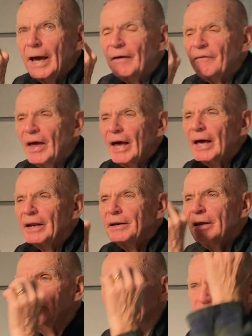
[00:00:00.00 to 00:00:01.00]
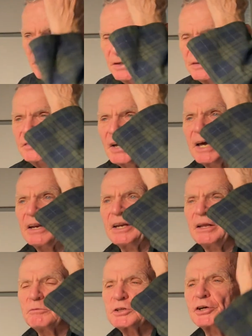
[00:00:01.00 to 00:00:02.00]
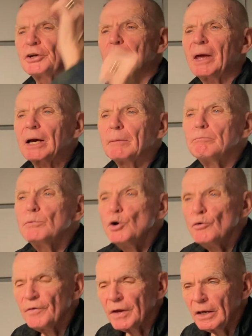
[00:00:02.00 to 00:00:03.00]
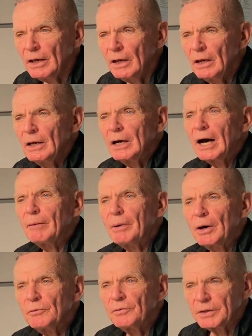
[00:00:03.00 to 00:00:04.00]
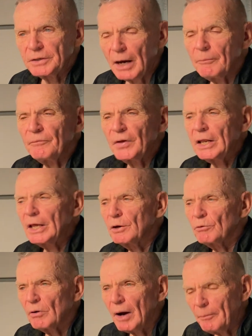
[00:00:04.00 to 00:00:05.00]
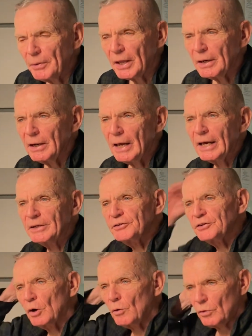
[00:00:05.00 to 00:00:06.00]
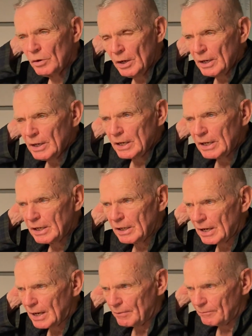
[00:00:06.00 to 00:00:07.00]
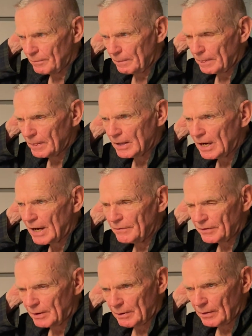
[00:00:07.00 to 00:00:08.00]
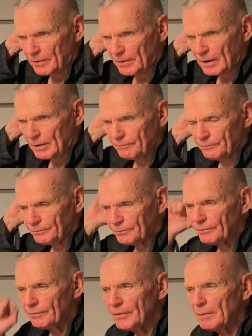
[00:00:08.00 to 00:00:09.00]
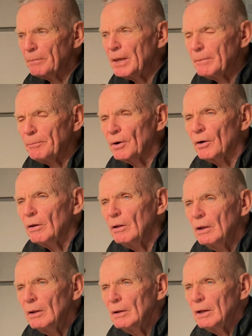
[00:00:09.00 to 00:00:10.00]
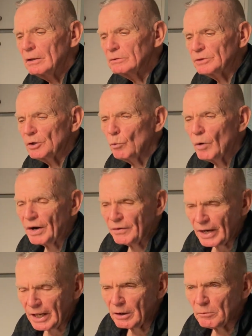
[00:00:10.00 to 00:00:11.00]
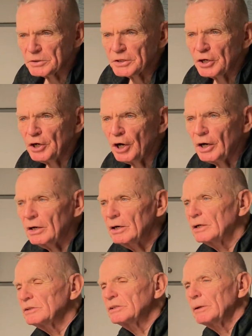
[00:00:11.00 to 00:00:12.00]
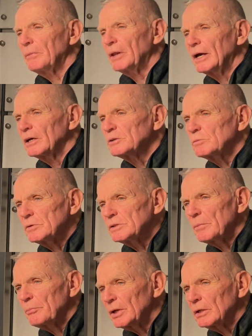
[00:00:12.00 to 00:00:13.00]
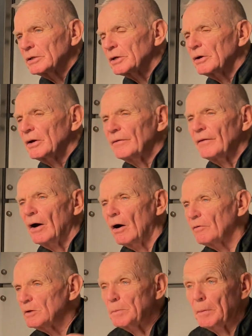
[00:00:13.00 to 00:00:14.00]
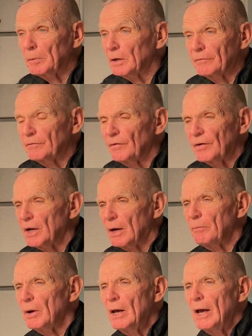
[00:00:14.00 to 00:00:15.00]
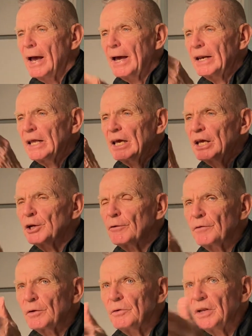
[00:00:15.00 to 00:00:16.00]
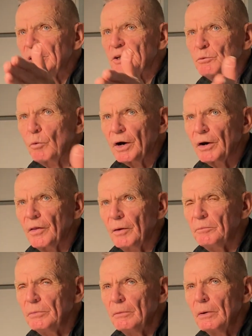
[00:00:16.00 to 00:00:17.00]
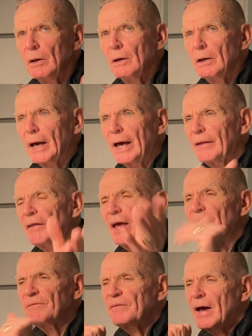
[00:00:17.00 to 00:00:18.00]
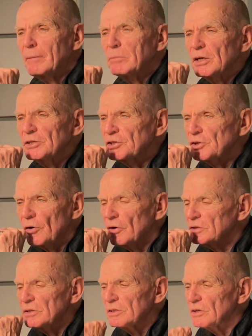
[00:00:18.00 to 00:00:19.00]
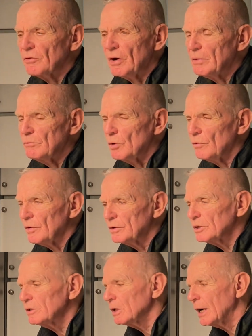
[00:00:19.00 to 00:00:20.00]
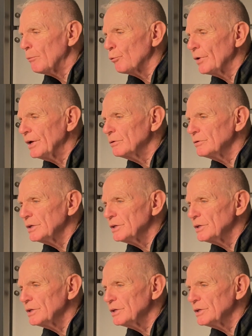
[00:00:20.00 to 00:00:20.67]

And then he decided he was going to make a movie about the dump that he grew up in, and so he got the people. You know, one lady was a cook, and somebody else was a builder, and all these people lived in the dump. And he interviewed each one of them, and they had fabulous stories. It's a great movie. Just look up Rio de